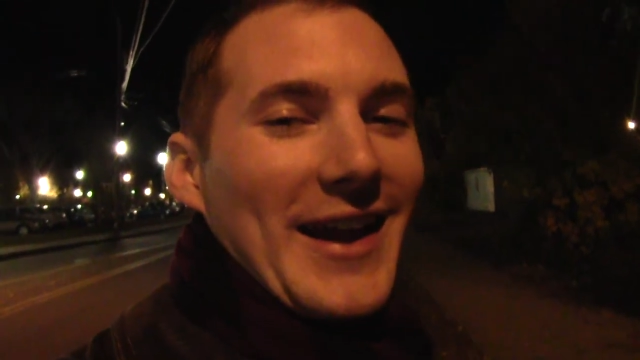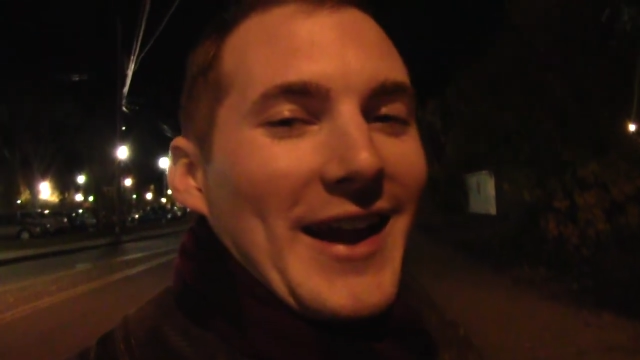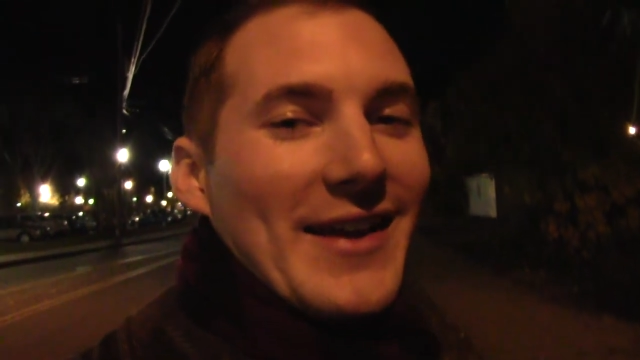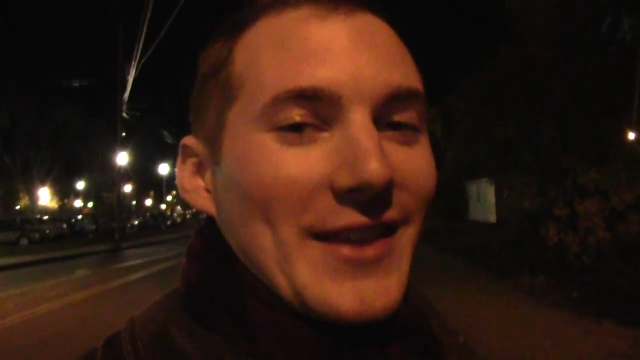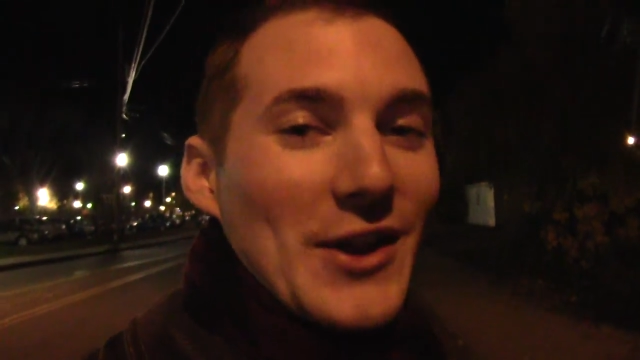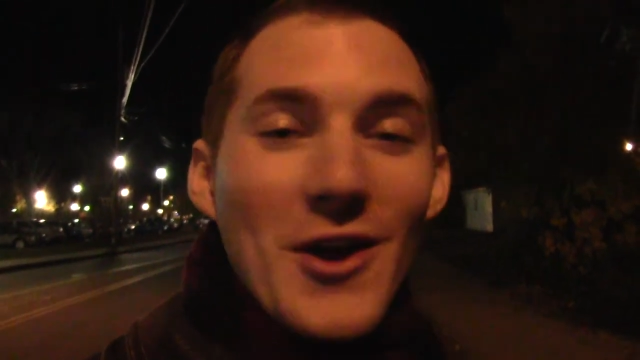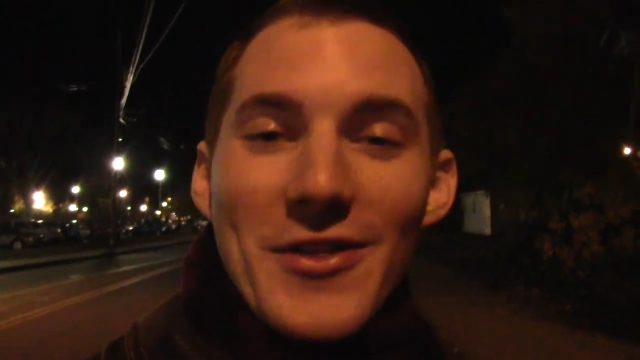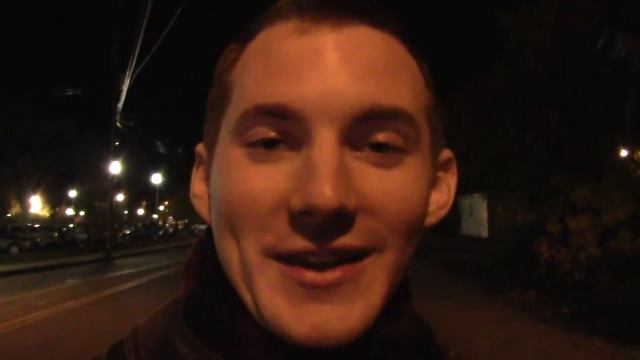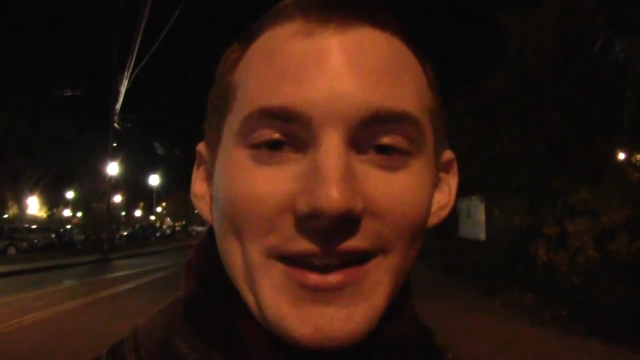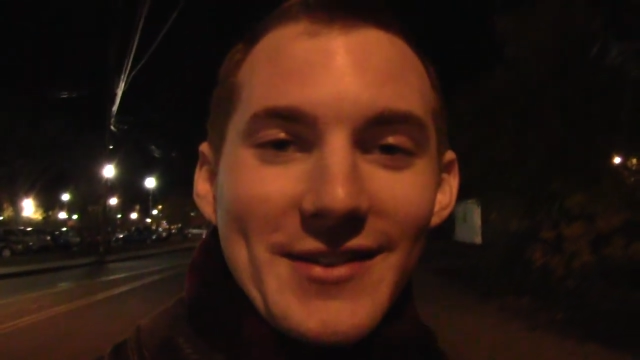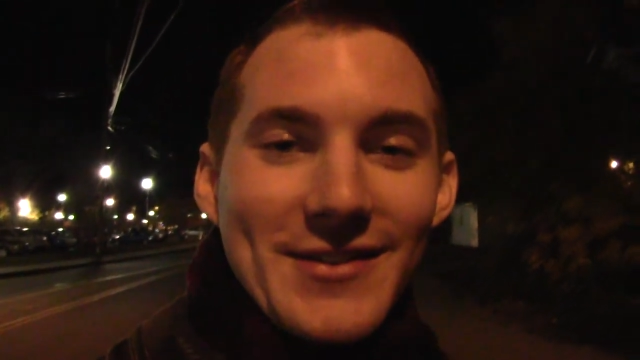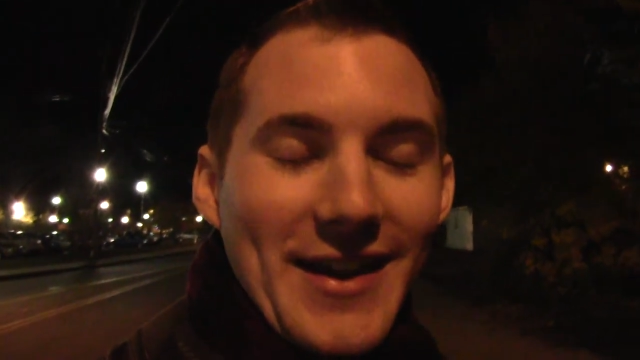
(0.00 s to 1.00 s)
and let all the
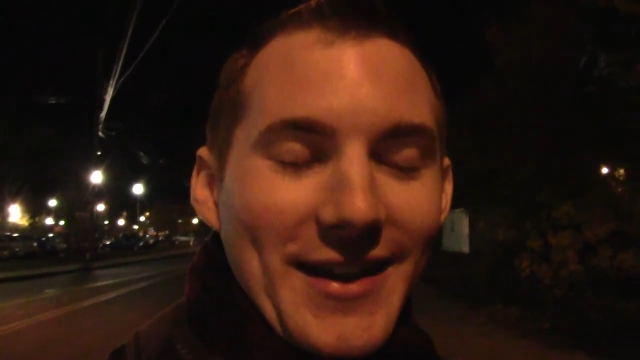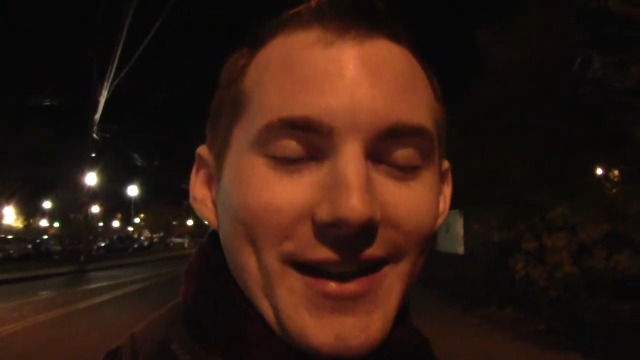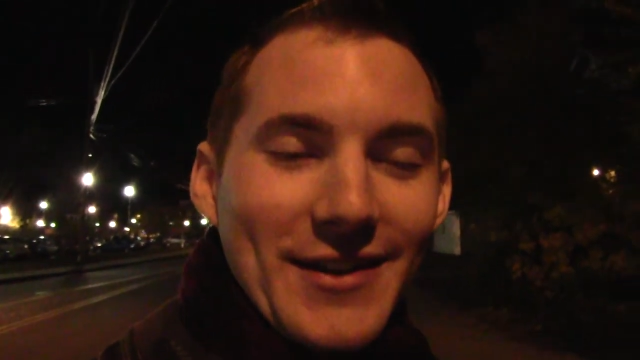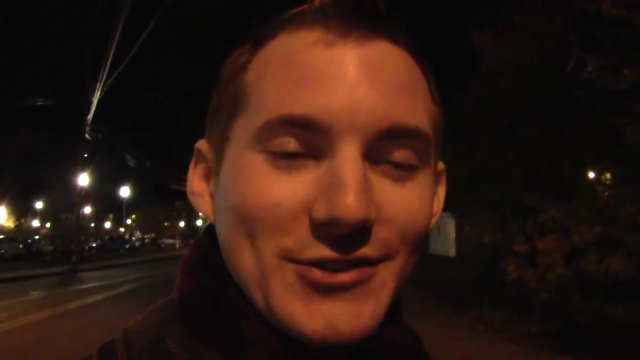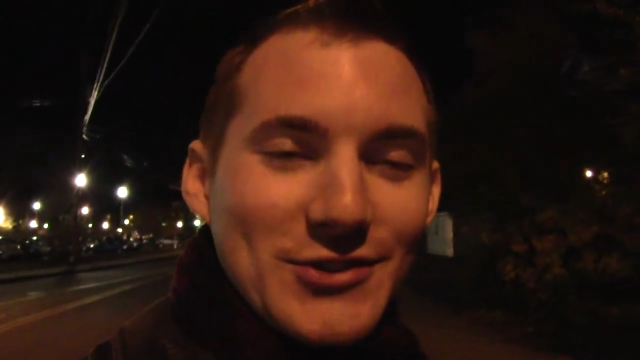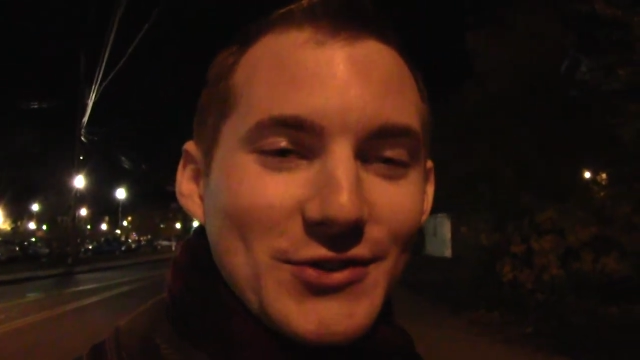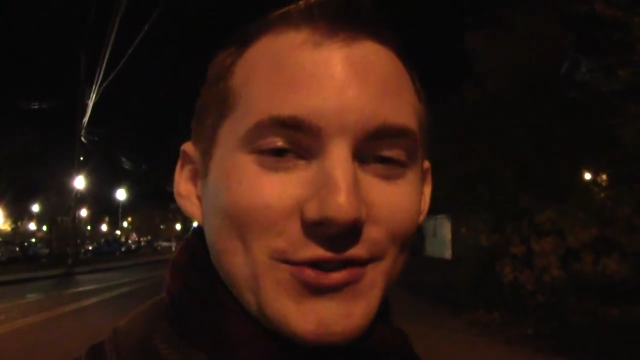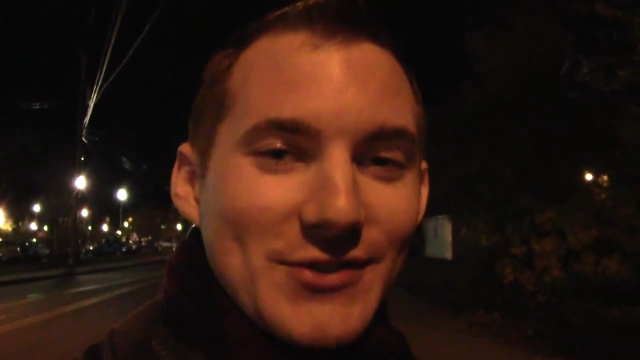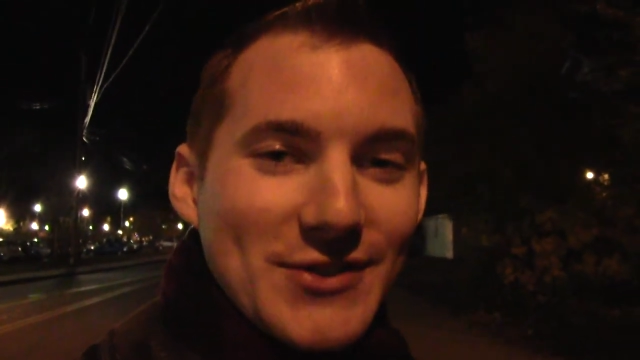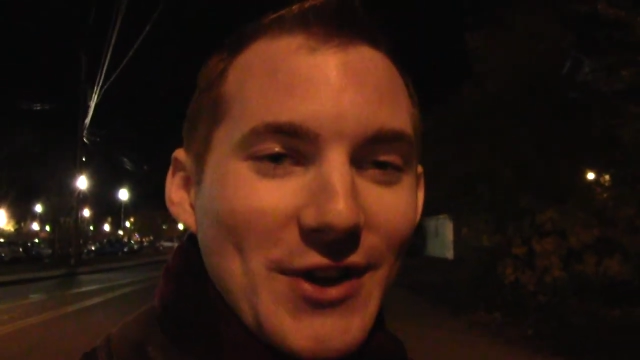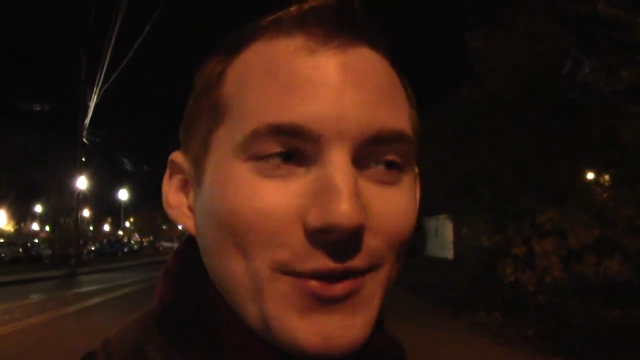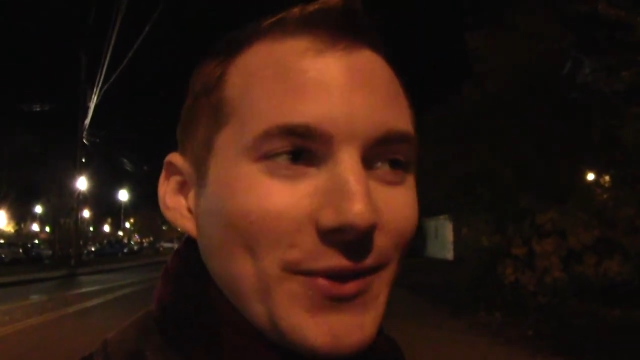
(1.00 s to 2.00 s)
Keene State College
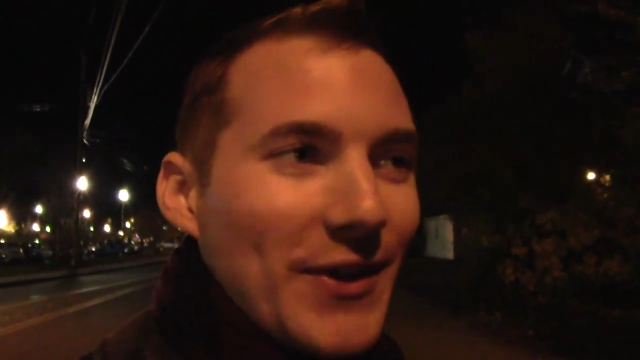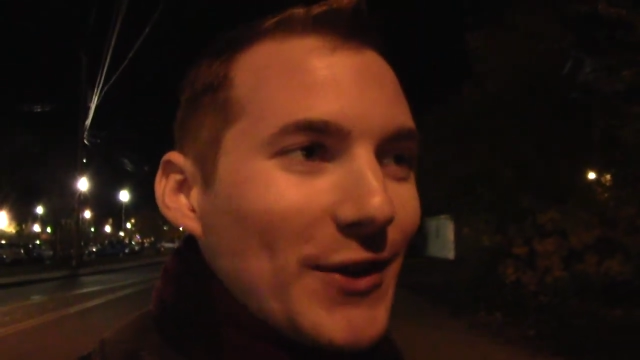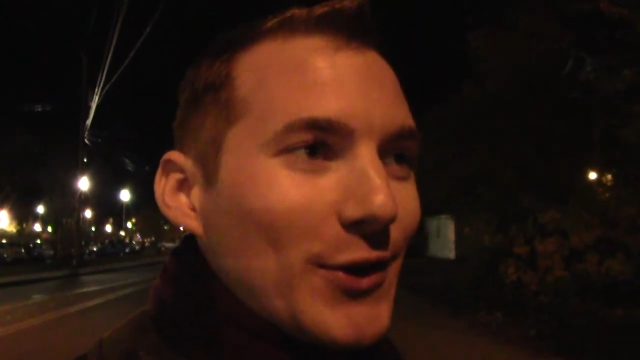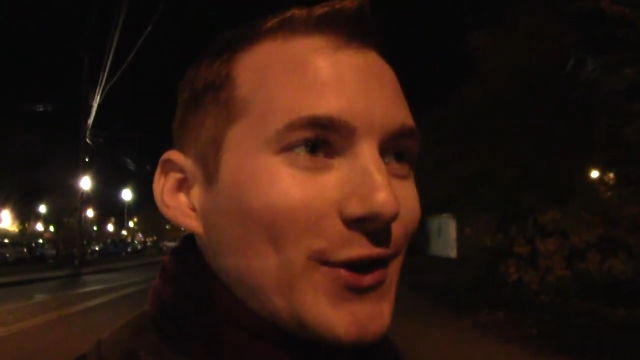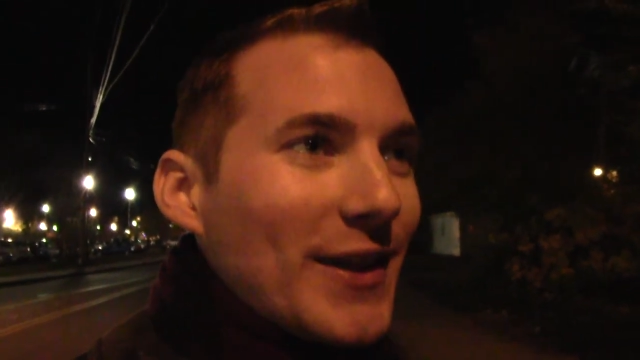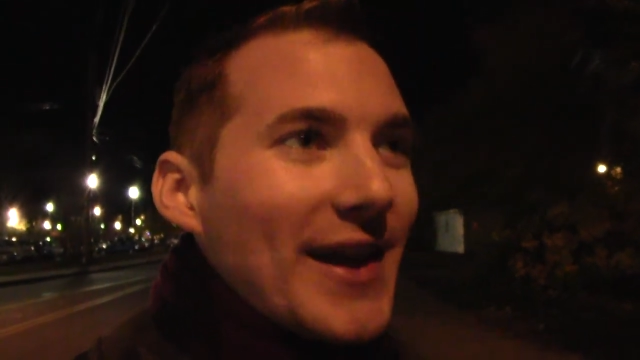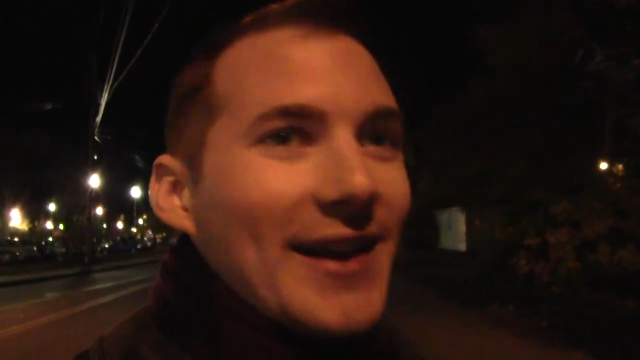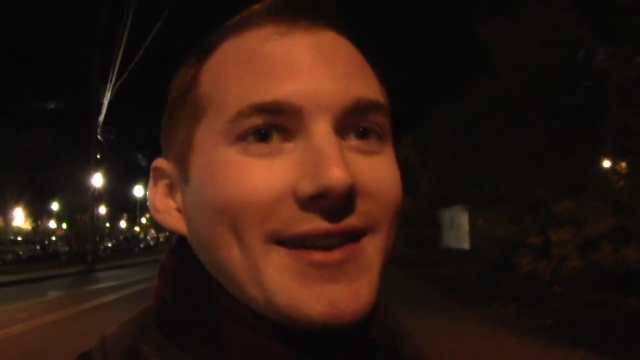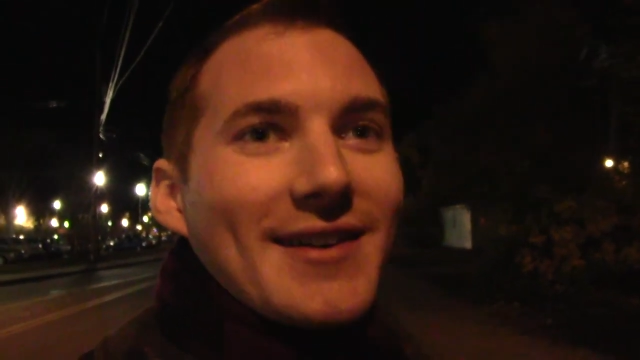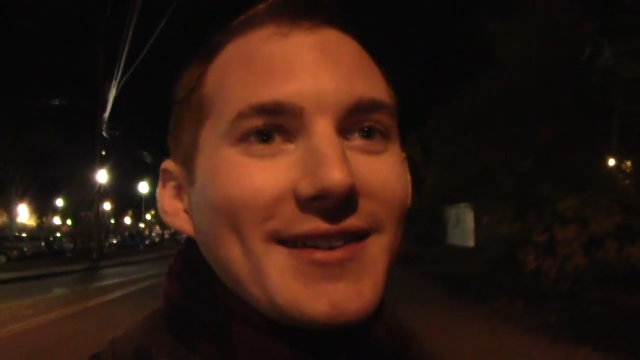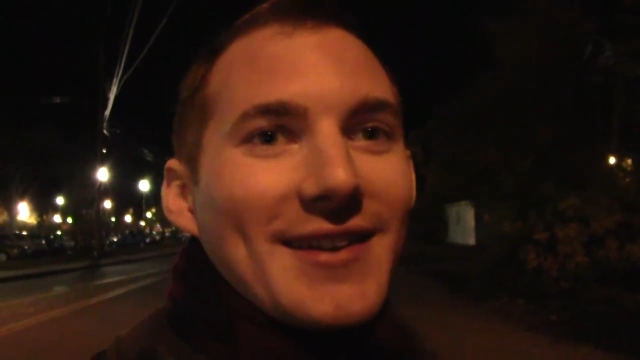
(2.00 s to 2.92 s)
students know what they look like.